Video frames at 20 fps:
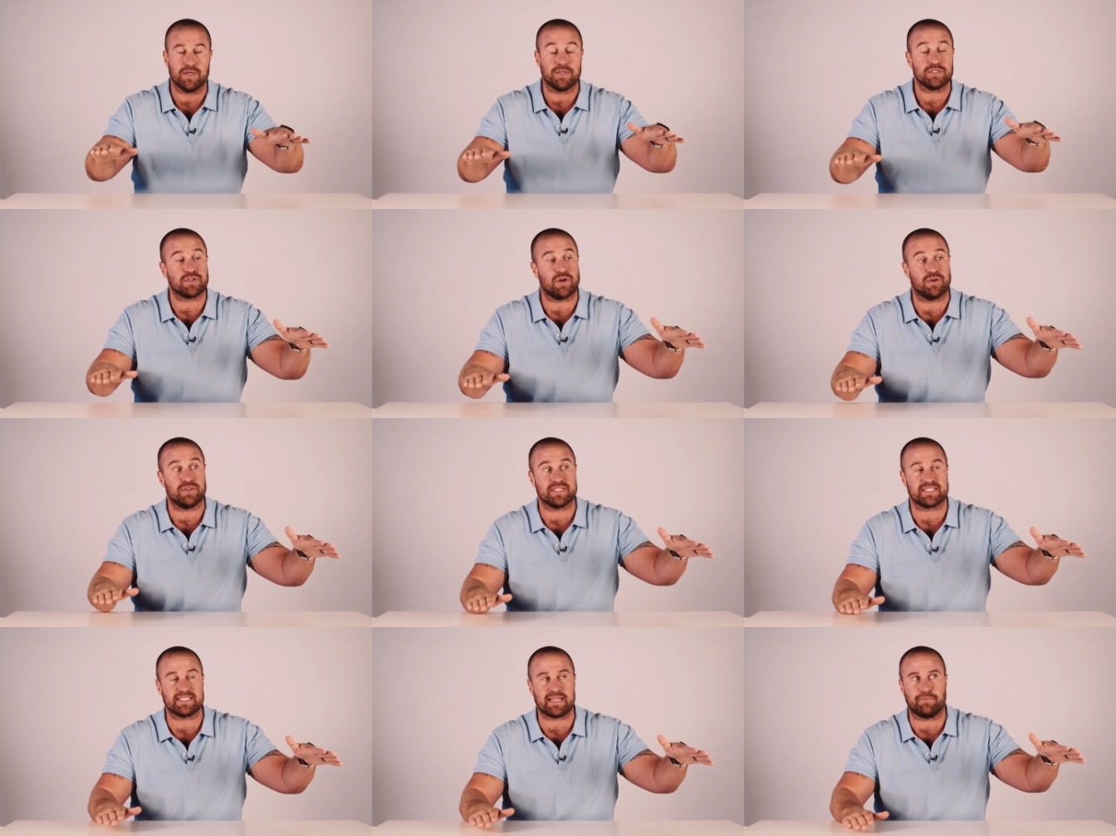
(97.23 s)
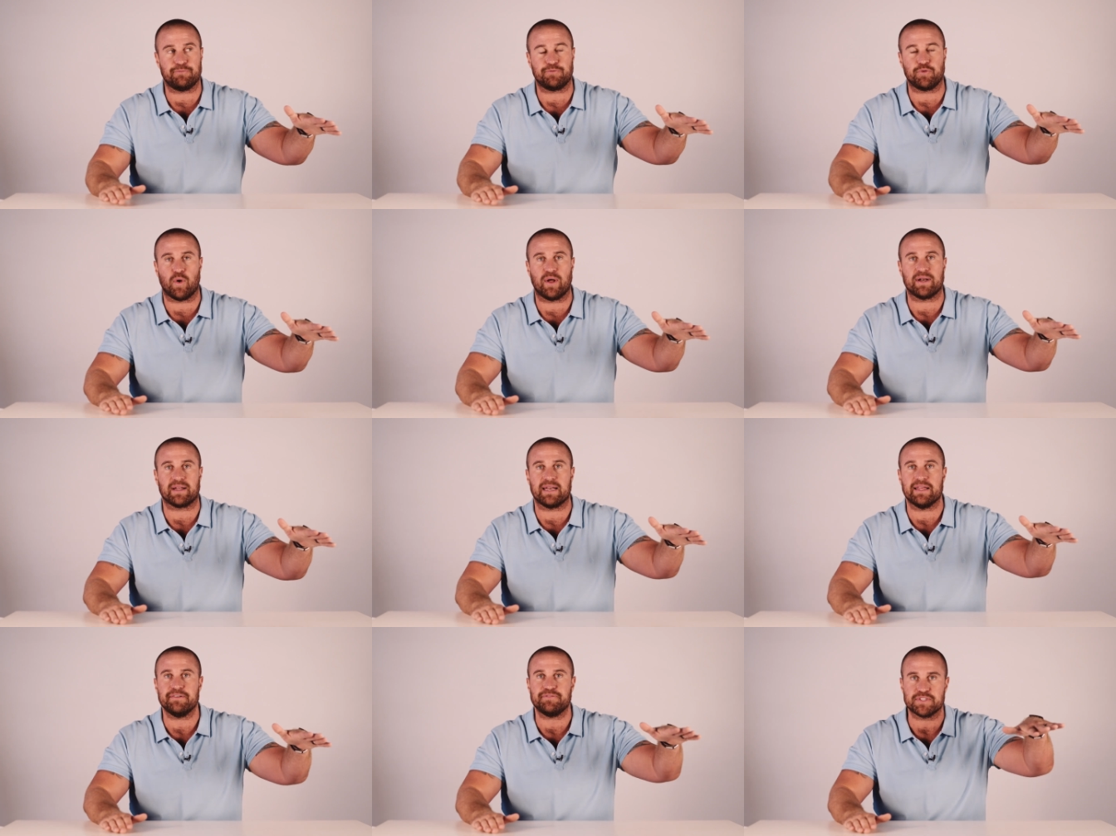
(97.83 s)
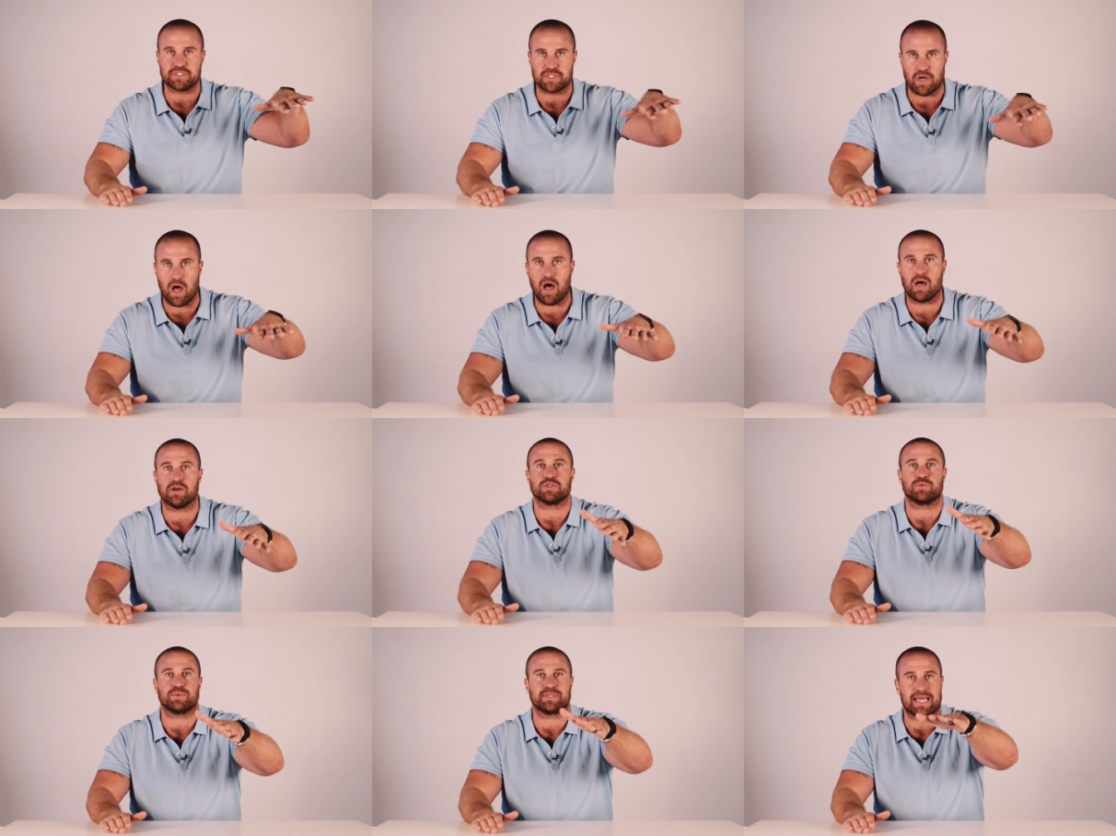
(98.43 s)
So the subfloor underneath the
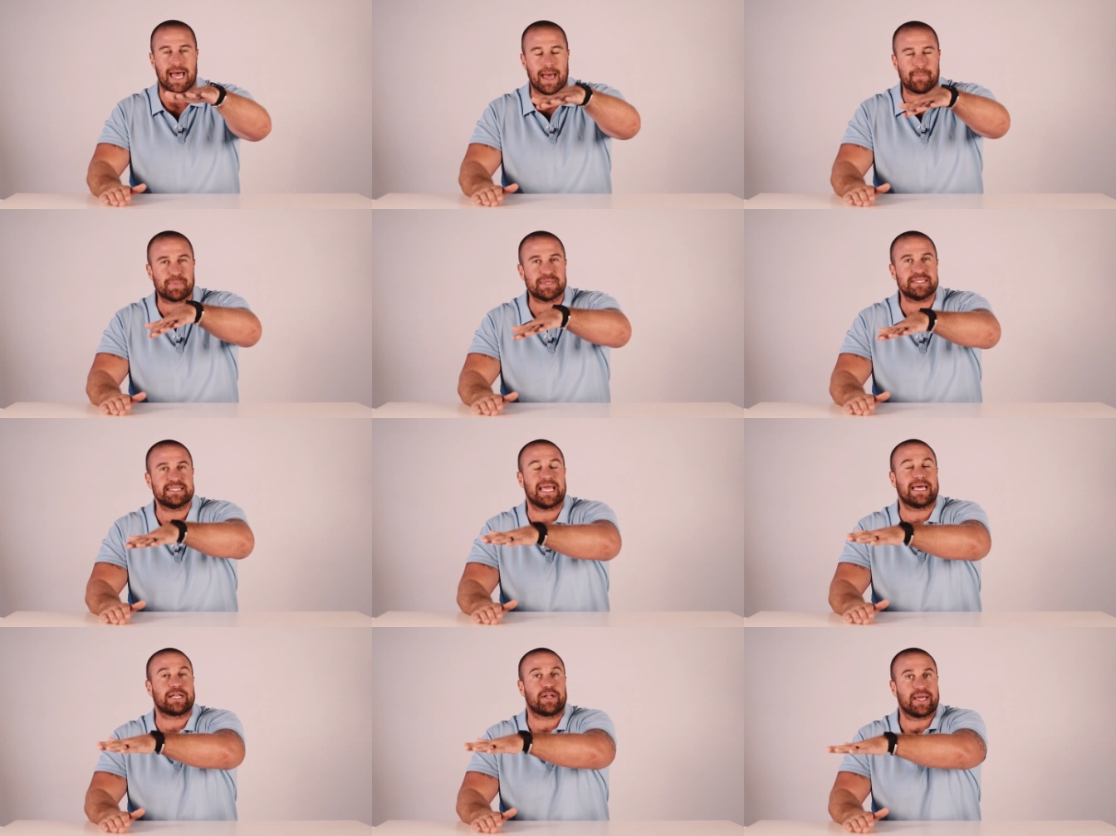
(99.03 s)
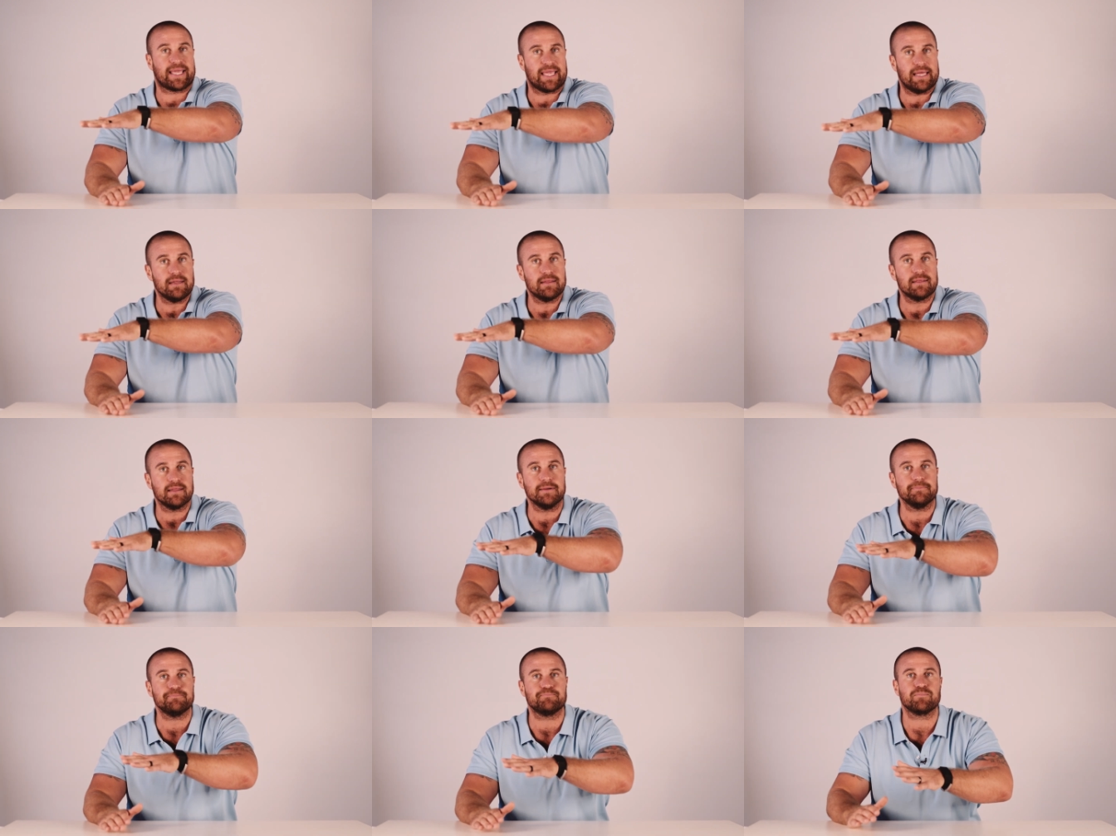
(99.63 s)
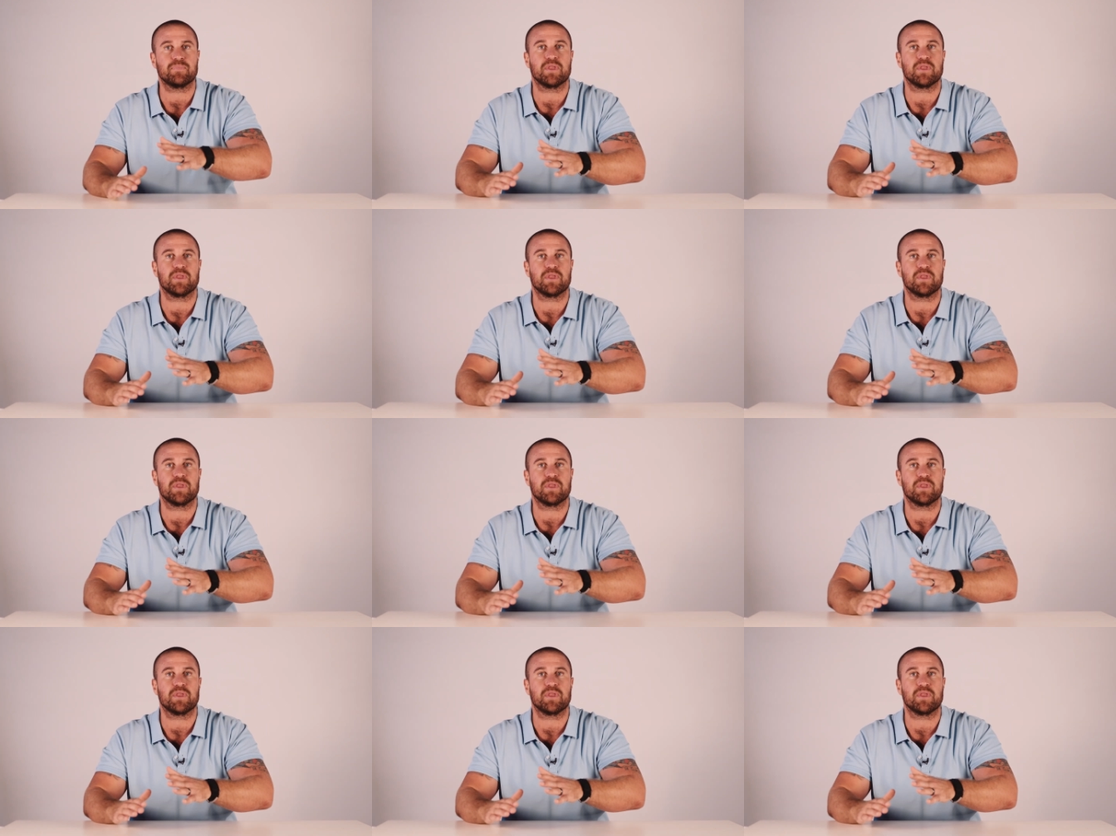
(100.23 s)
tiles was up and down like anything.